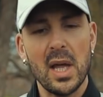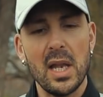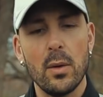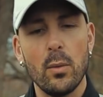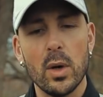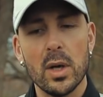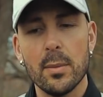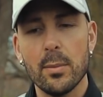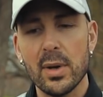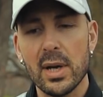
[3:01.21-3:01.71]
And I
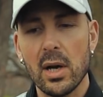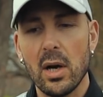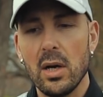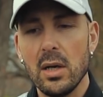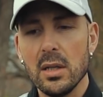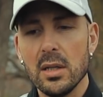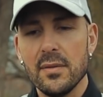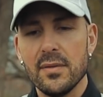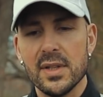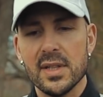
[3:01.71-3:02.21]
want to bring
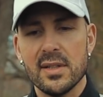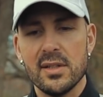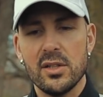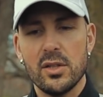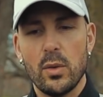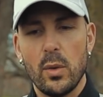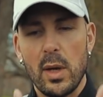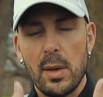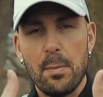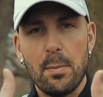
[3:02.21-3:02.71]
all of this
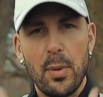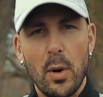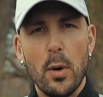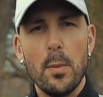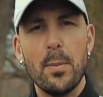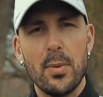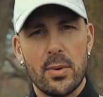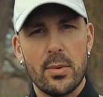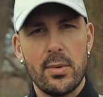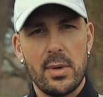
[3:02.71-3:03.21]
into a
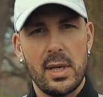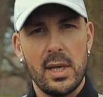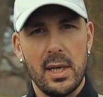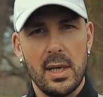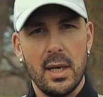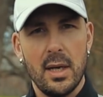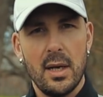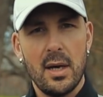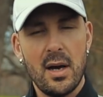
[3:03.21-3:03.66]
potpourri